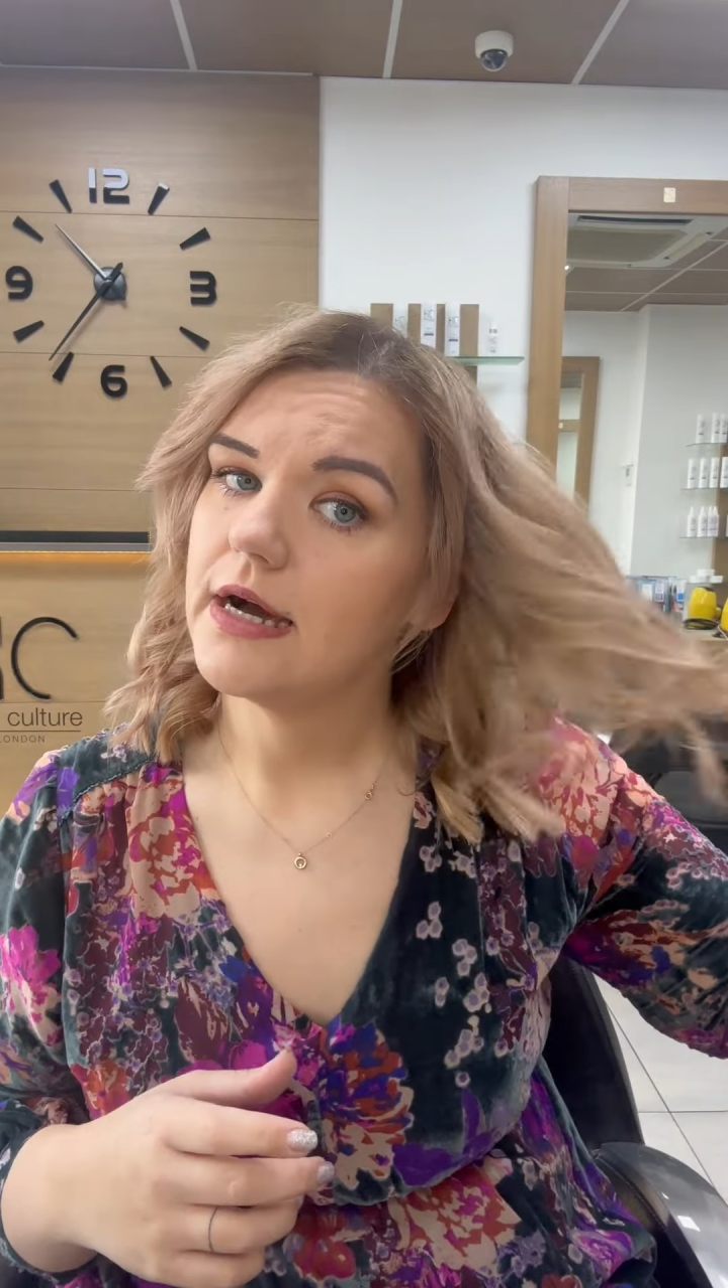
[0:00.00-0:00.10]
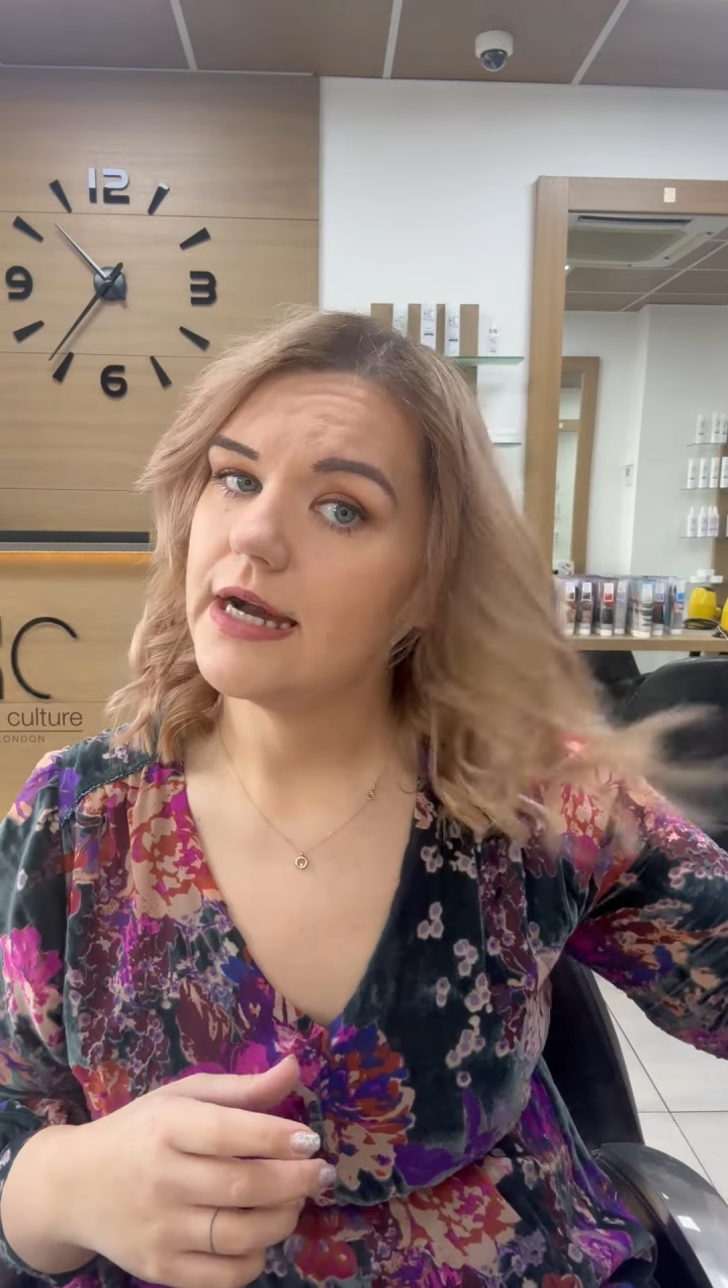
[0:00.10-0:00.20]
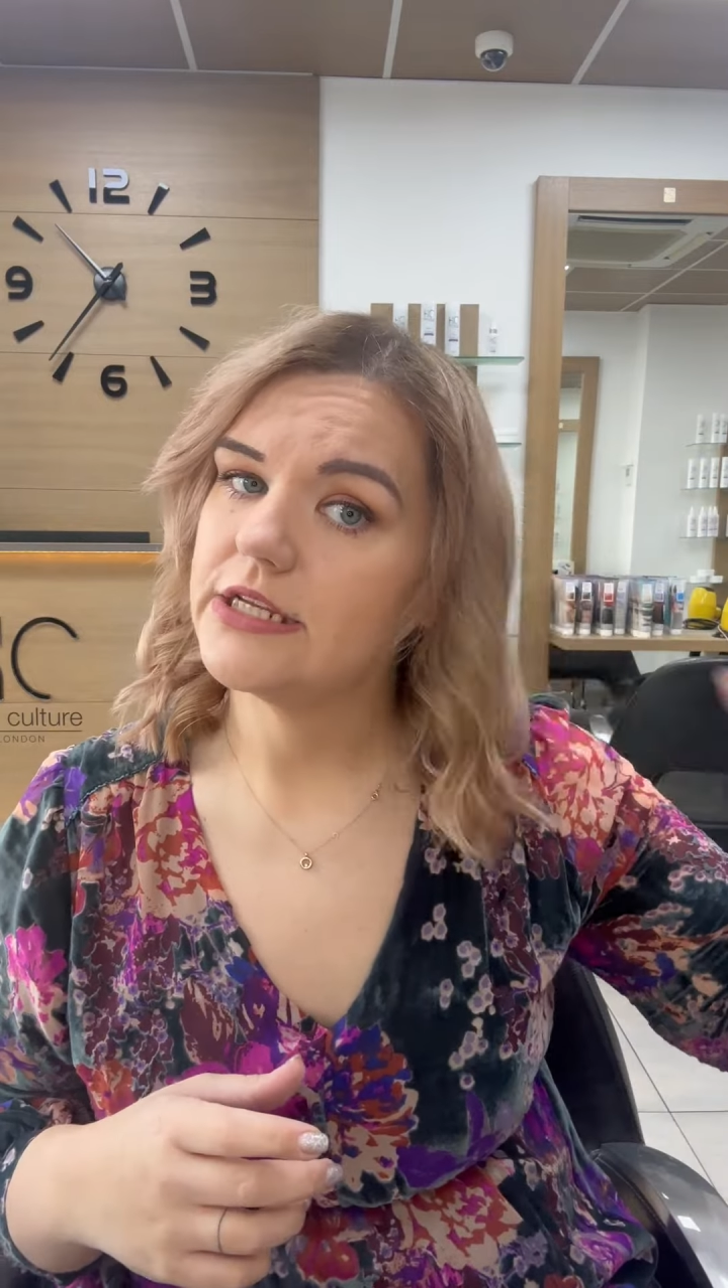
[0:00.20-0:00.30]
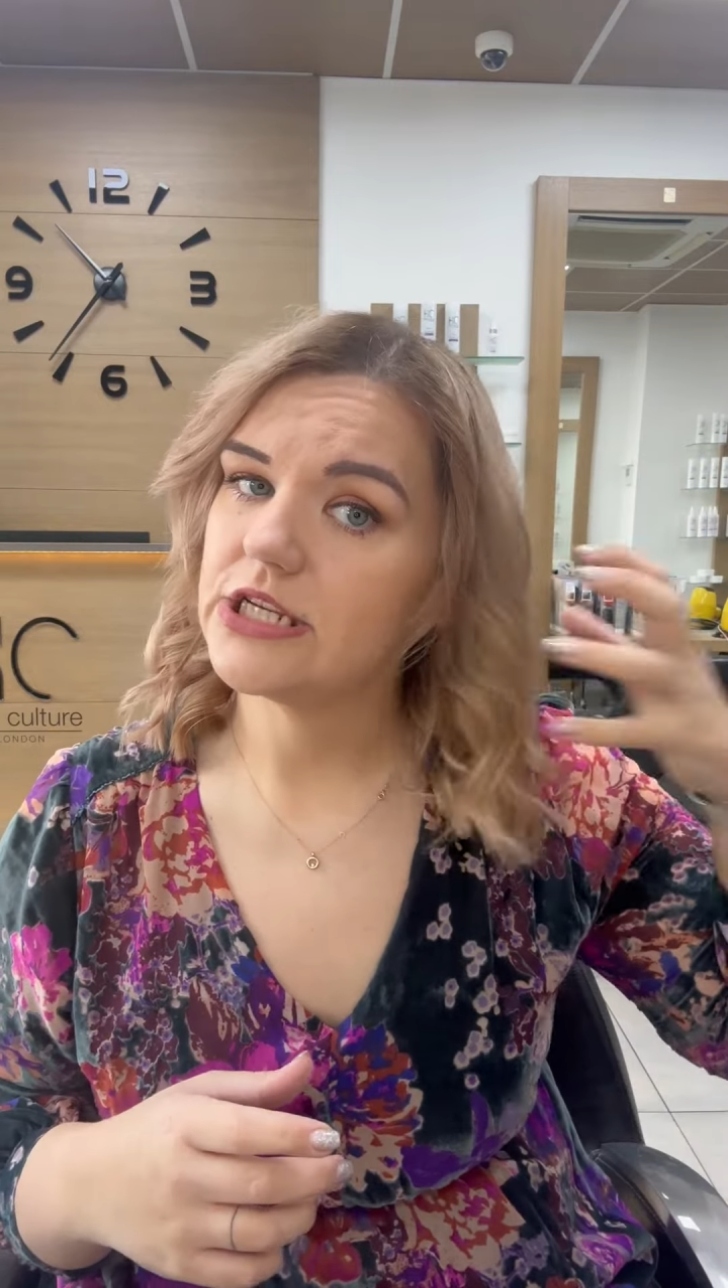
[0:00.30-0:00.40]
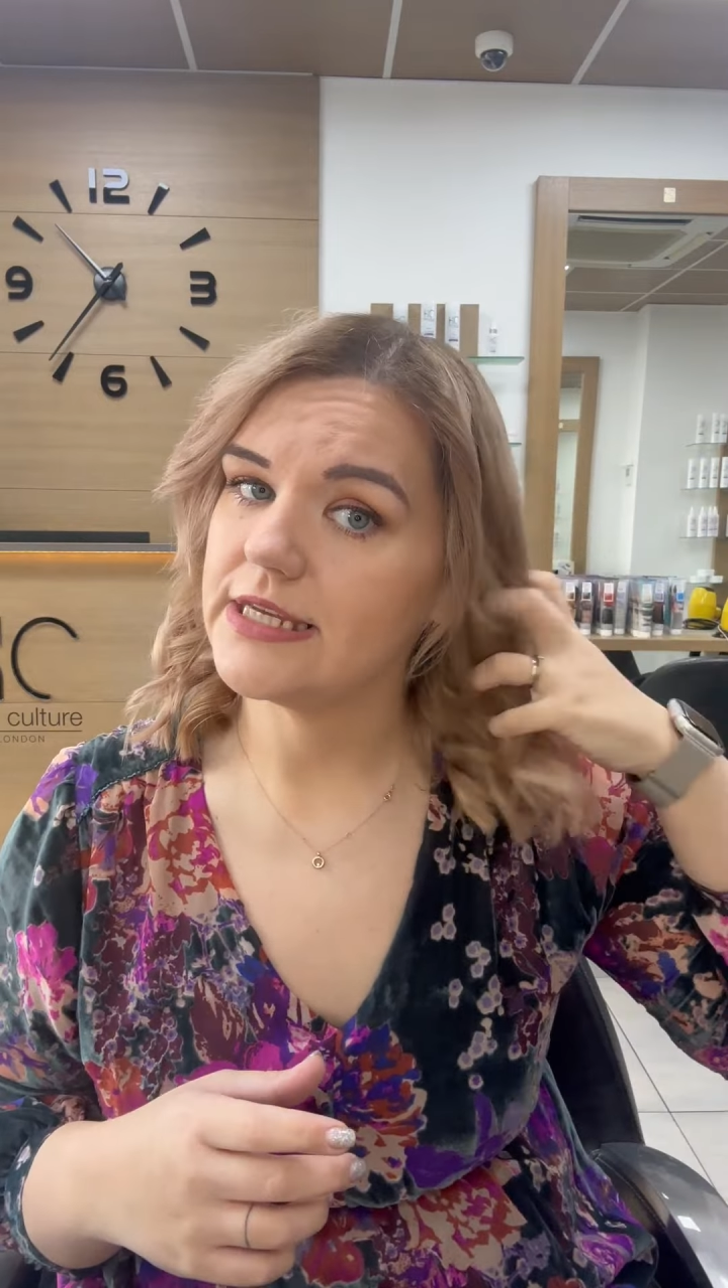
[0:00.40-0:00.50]

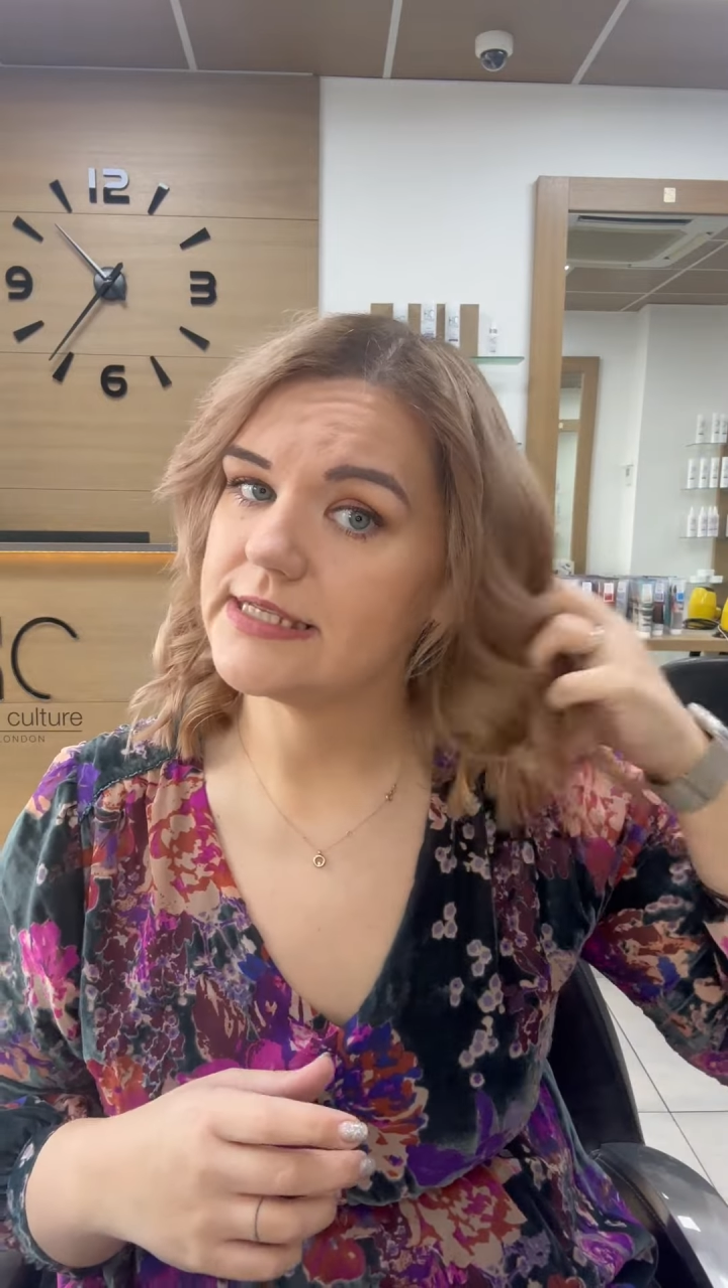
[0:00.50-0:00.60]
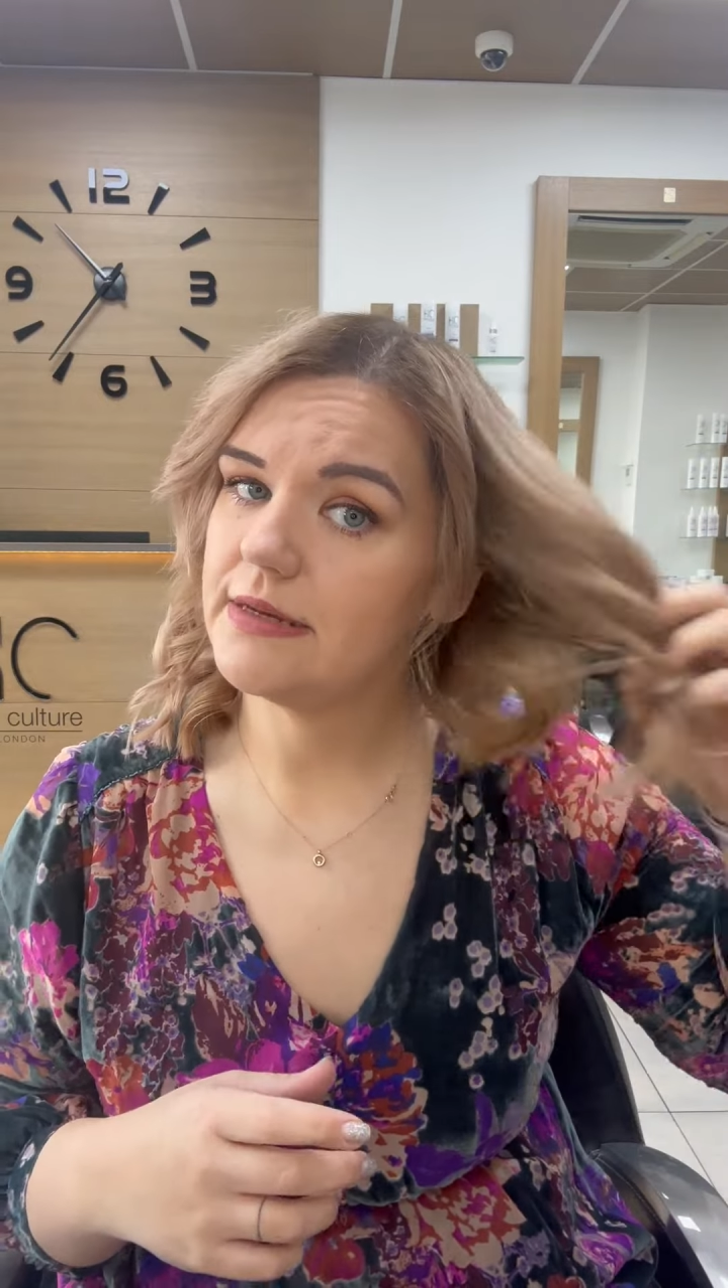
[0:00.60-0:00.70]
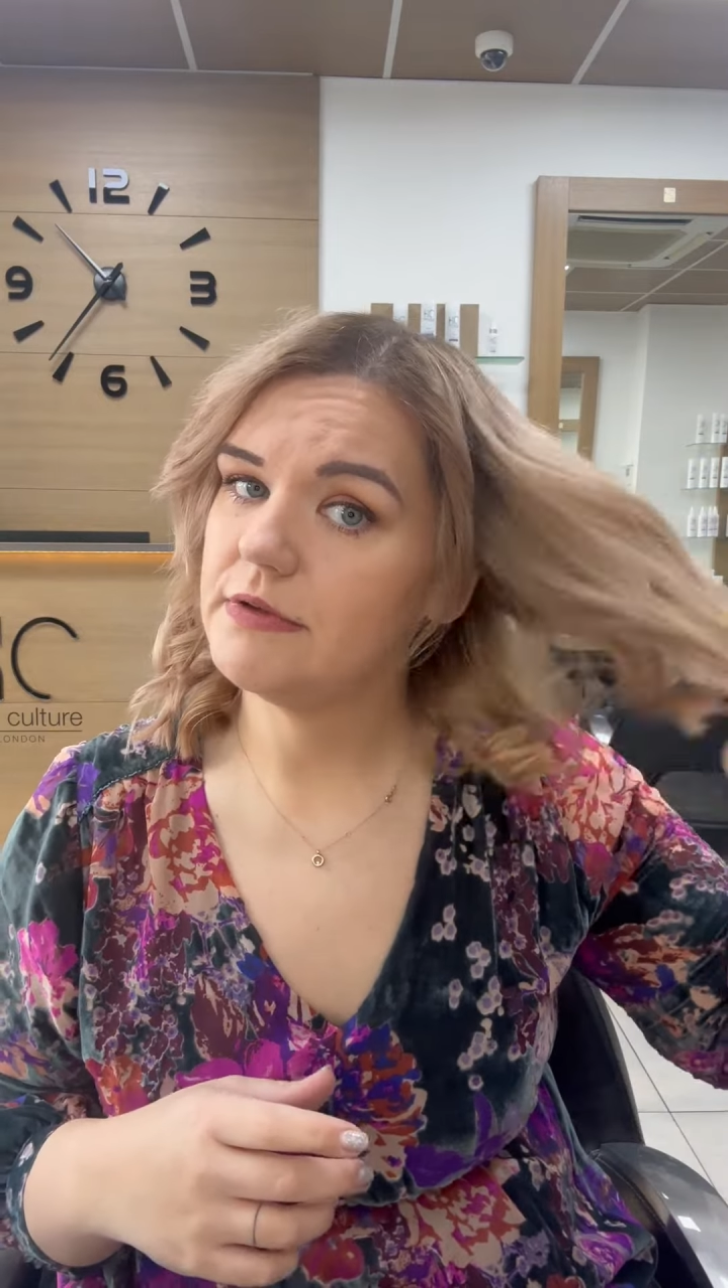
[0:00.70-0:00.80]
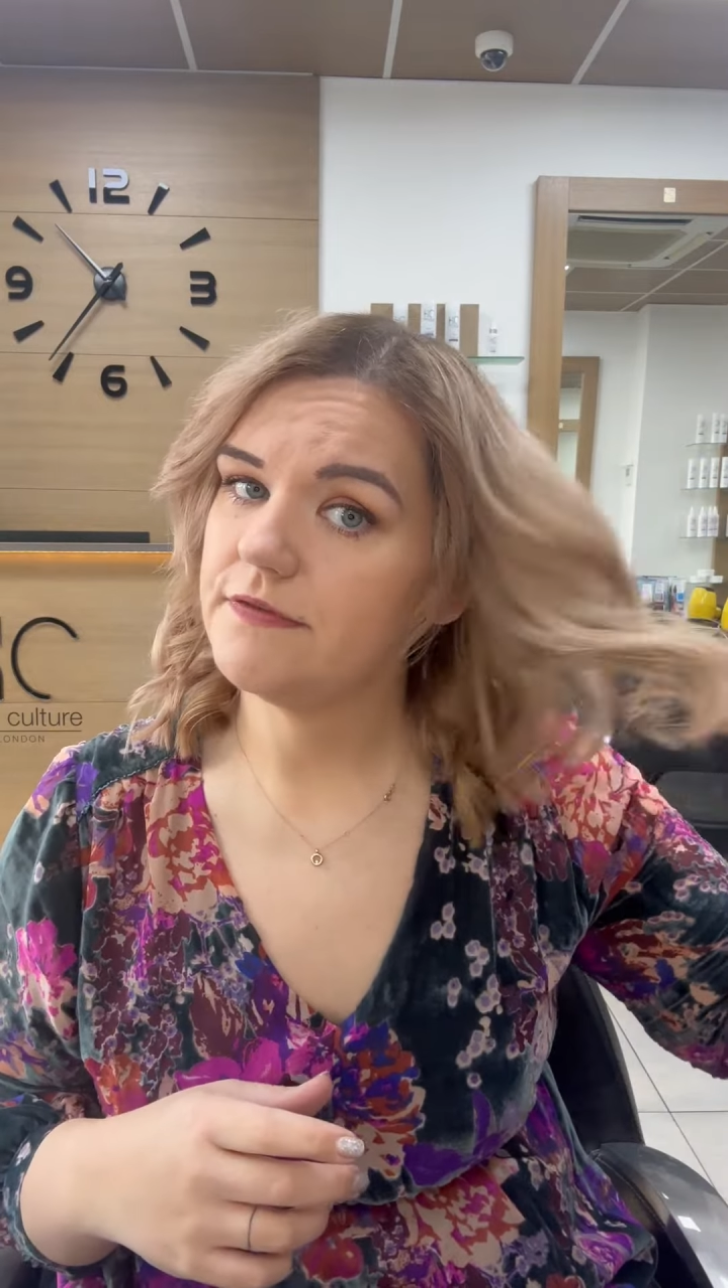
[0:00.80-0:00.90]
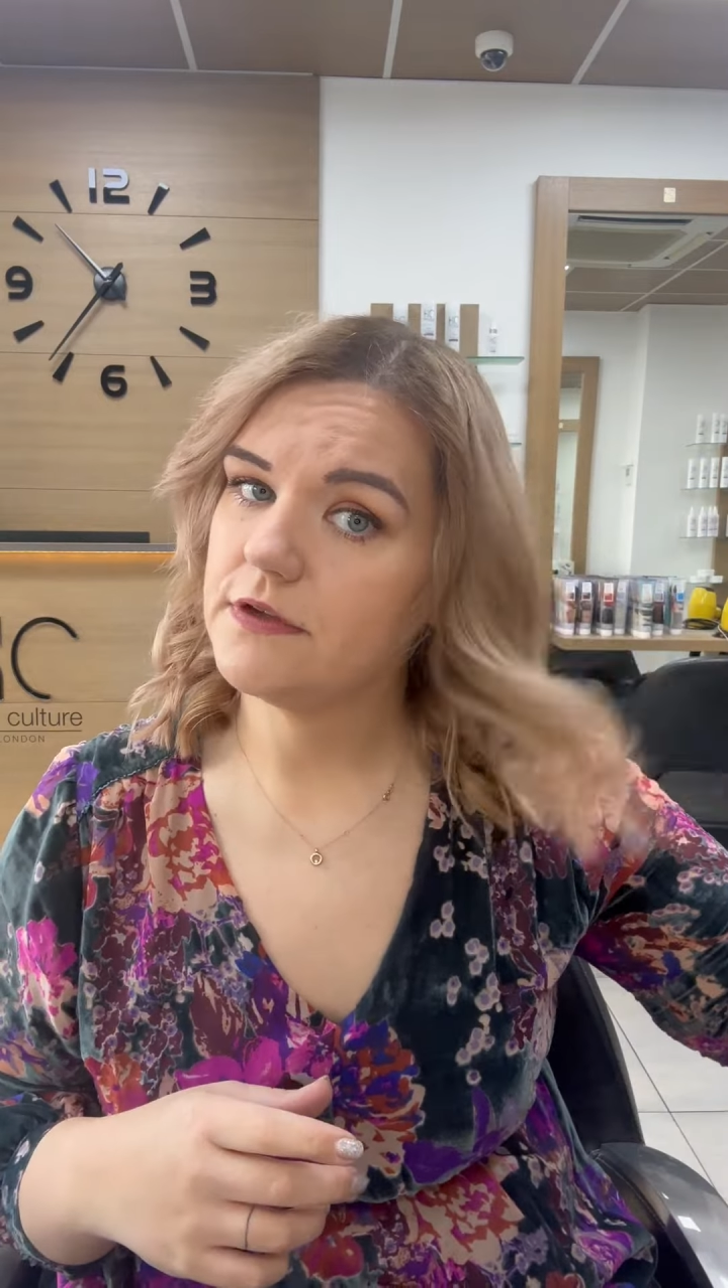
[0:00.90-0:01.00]
adjust
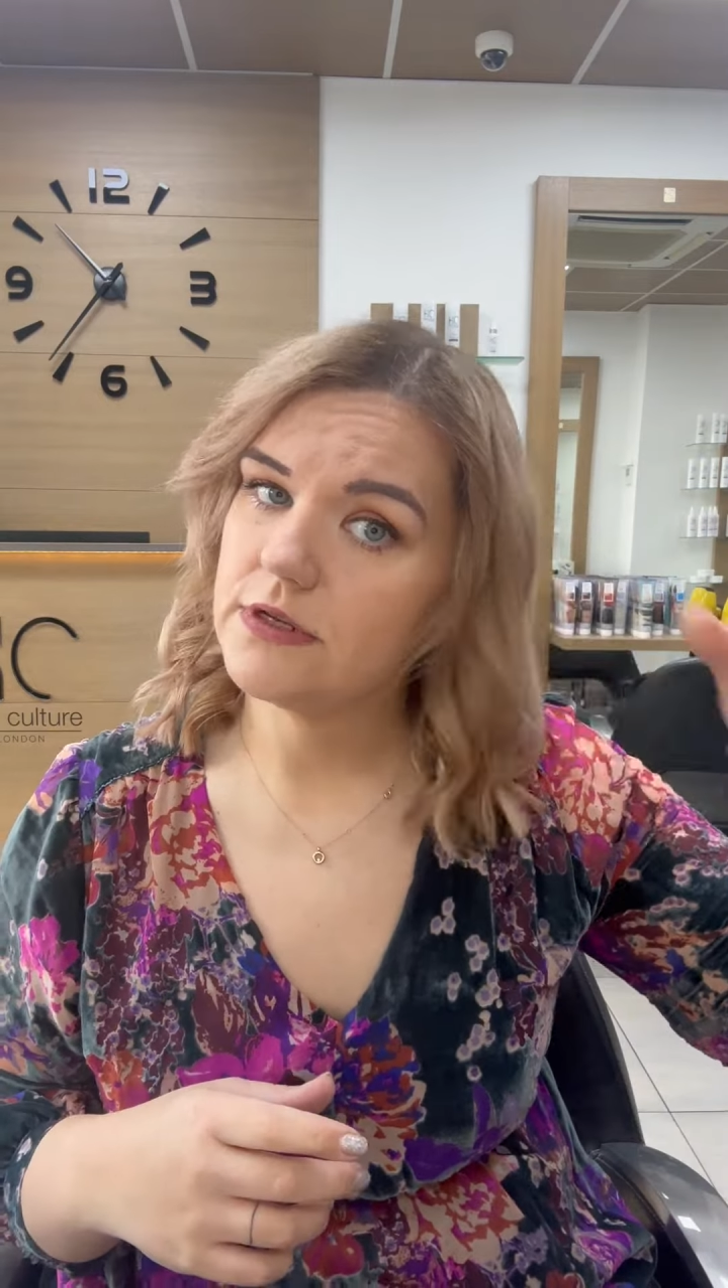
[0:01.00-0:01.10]
them if